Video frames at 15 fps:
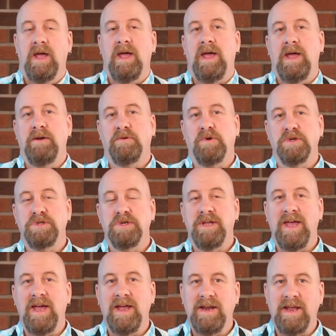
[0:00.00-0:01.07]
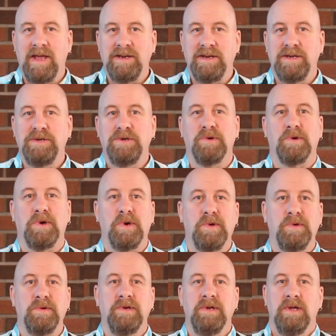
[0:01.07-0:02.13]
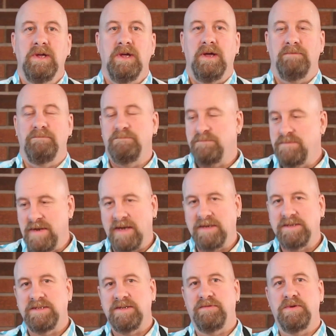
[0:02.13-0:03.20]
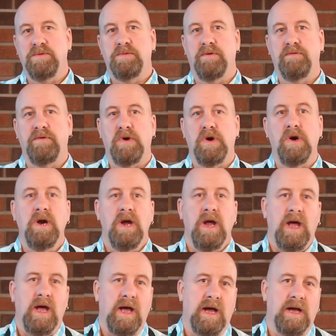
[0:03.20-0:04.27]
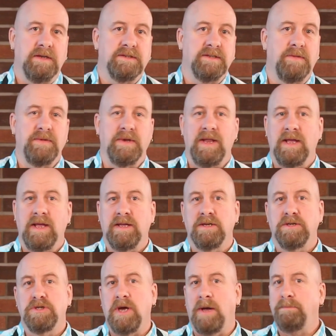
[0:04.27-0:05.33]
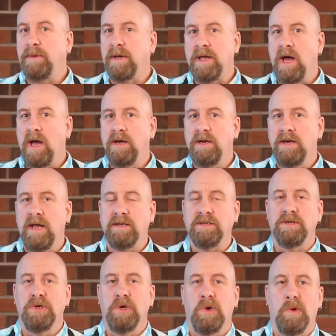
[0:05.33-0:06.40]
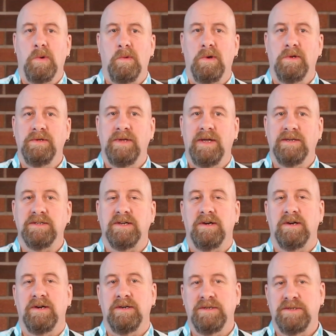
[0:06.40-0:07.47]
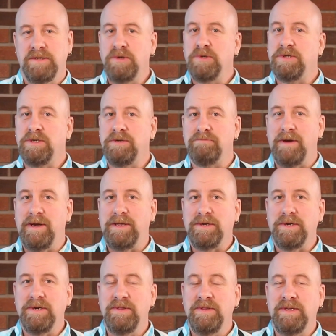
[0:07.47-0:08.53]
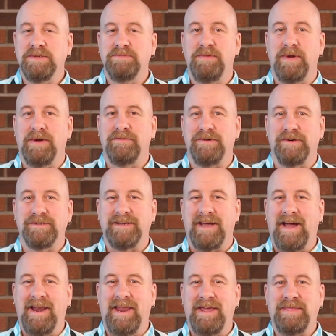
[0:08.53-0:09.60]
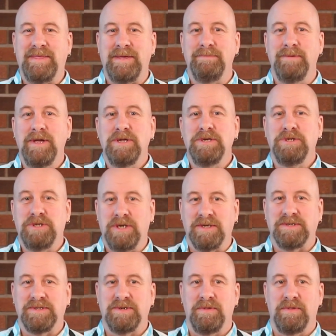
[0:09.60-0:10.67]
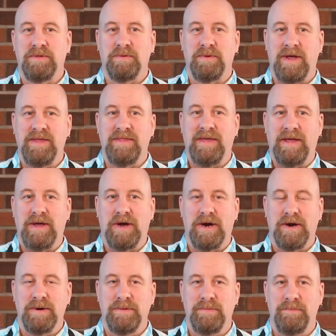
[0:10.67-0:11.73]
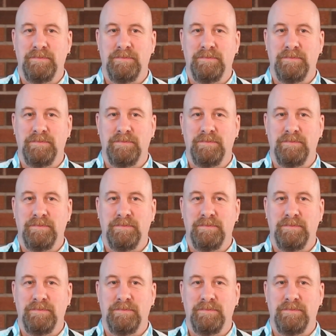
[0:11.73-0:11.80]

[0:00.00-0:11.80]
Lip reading: And of course you can add in your own nuts if you prefer. Something like a chopped pecan nut or walnut is usually really good in these, but of course I like them just the way they are.